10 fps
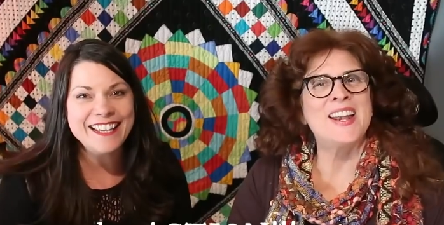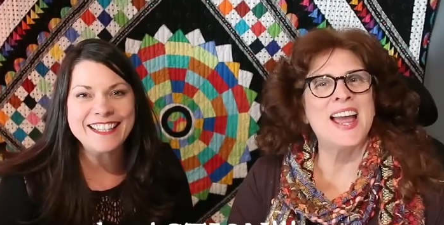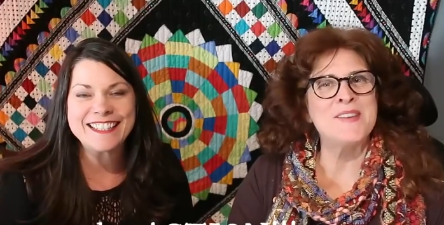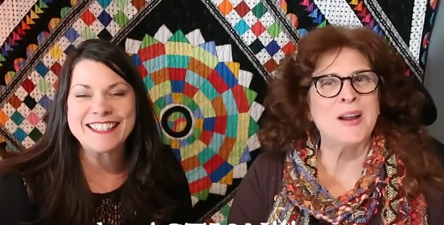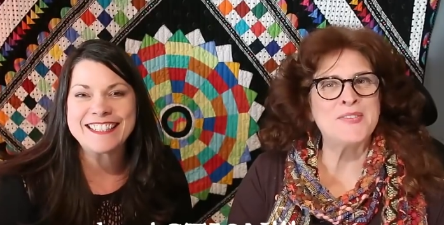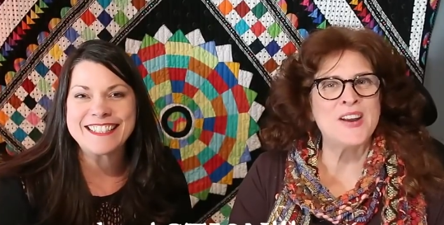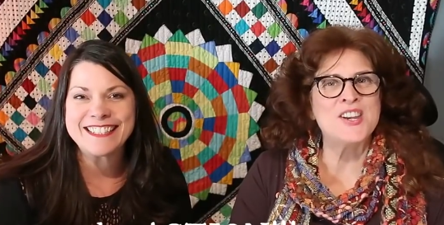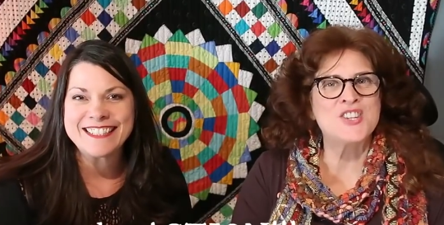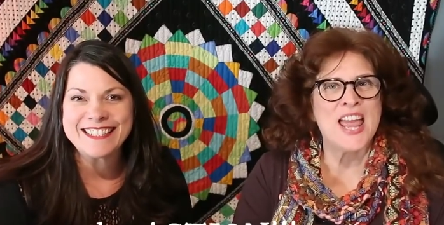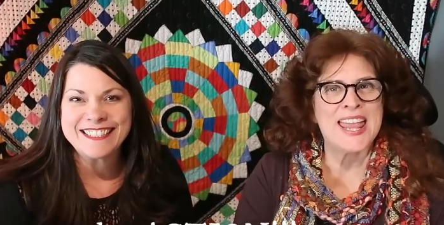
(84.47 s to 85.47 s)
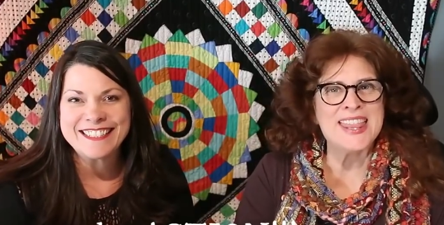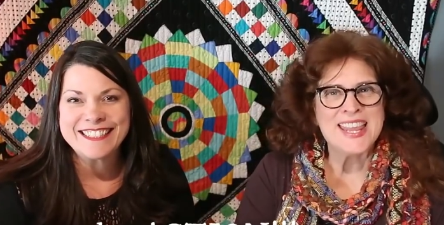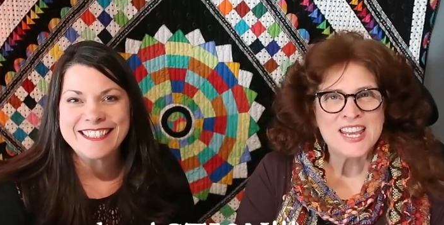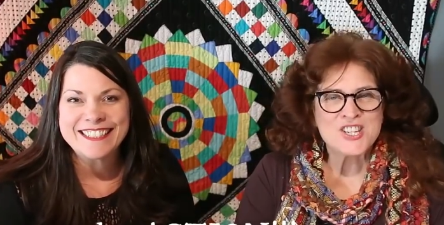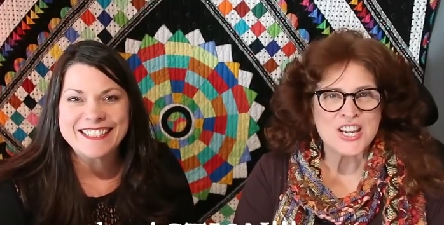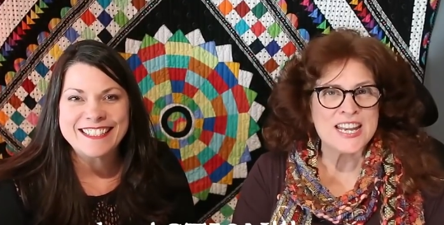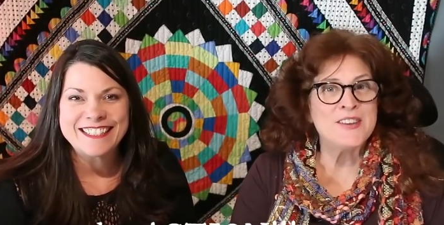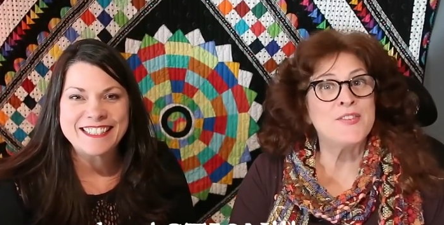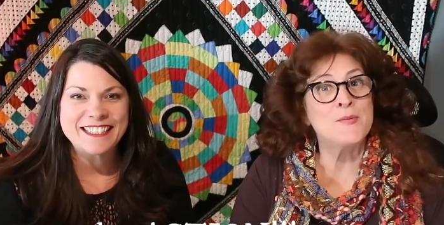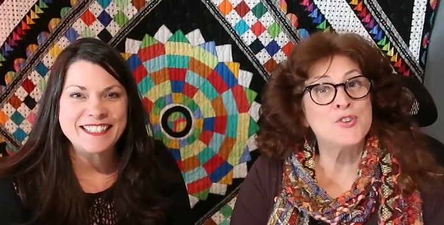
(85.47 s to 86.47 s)
Speaker 1: And I have my friend Jen,
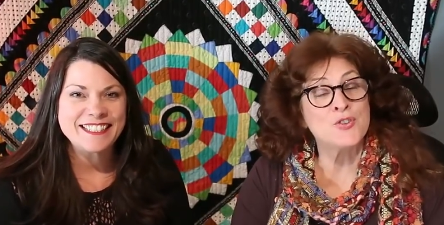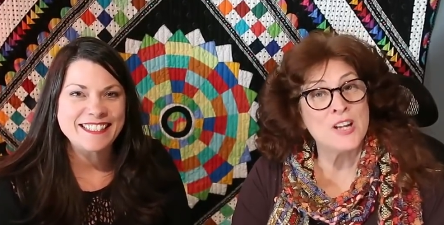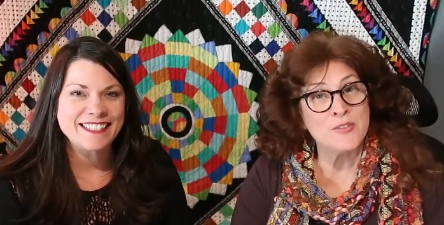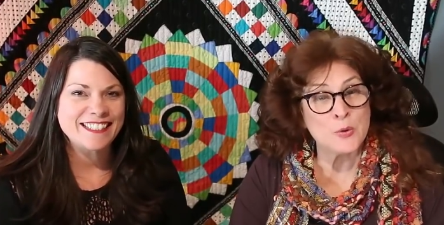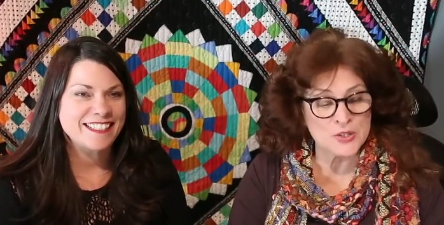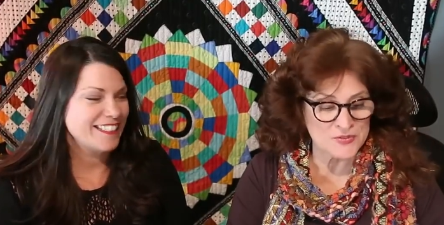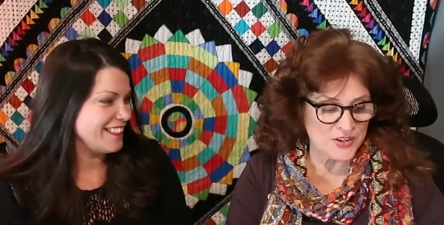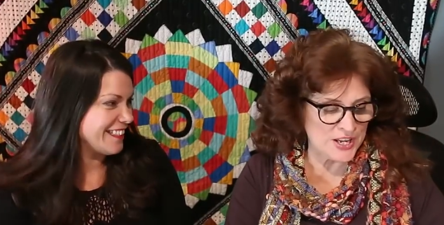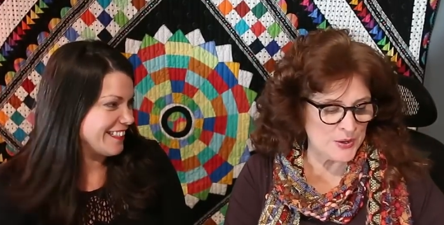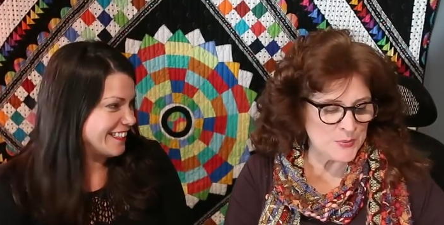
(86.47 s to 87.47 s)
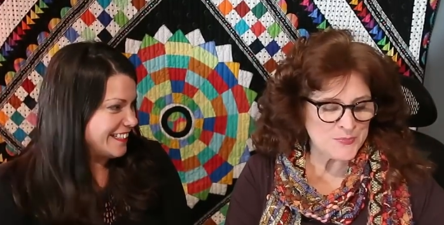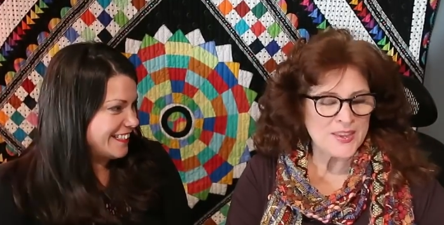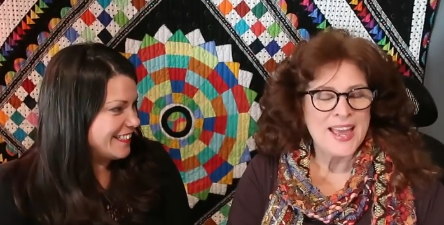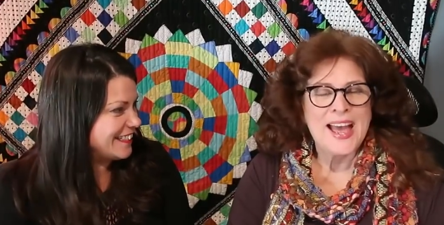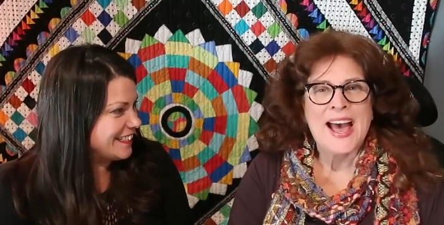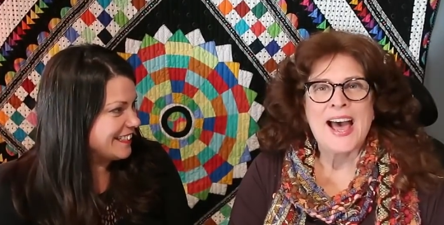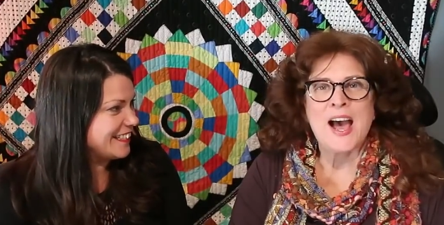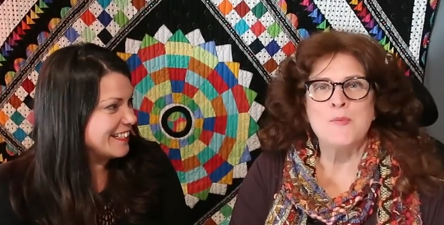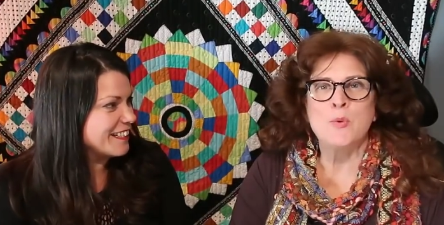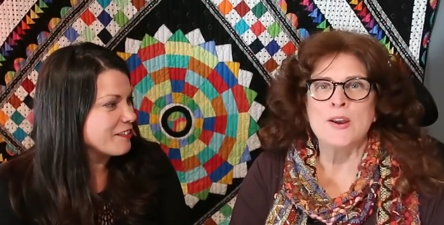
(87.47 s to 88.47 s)
Jean from Truelove Quilts for You.
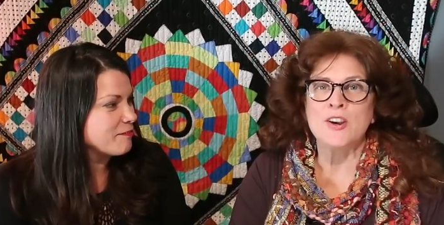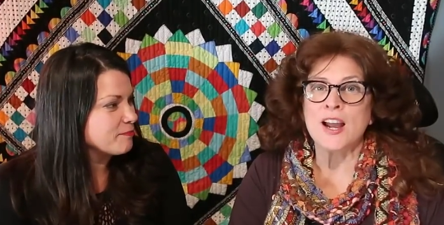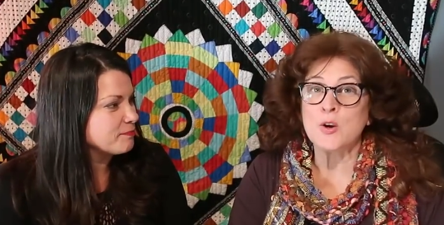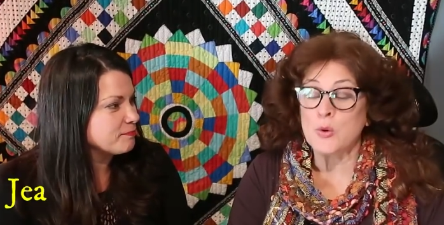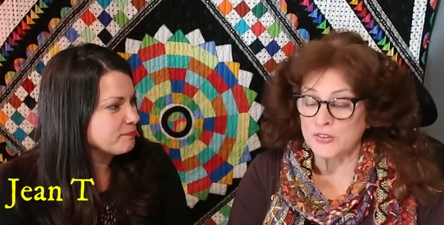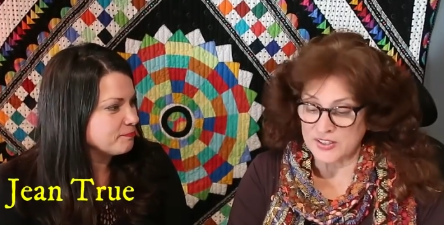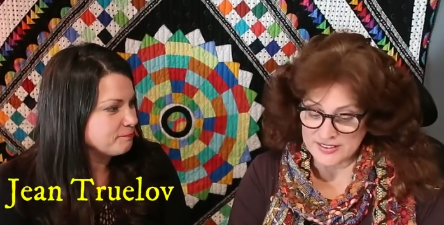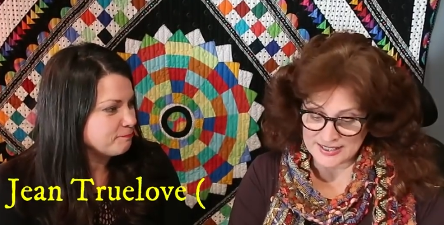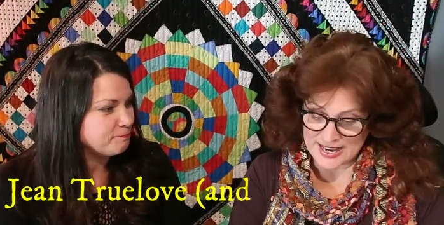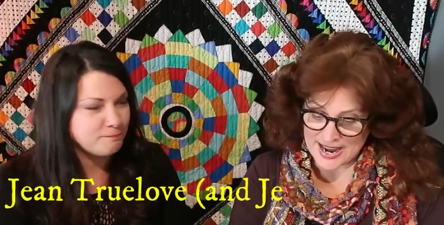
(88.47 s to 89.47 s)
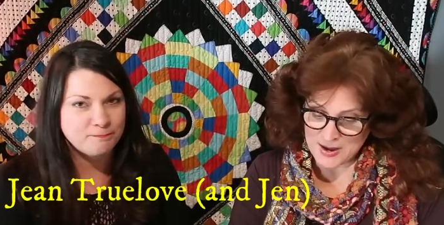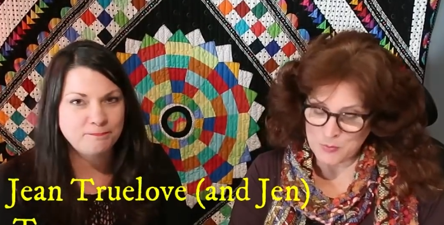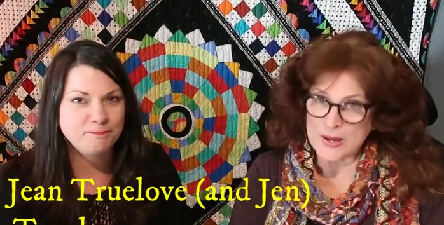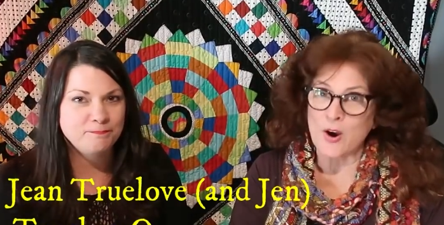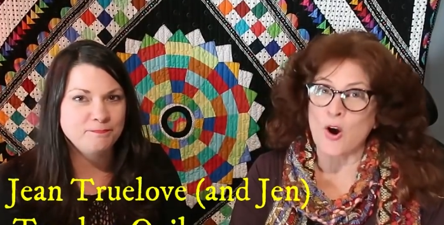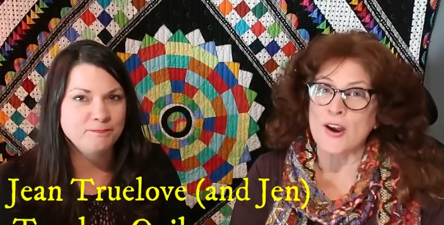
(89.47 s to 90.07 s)
Um, we are not quilting today. We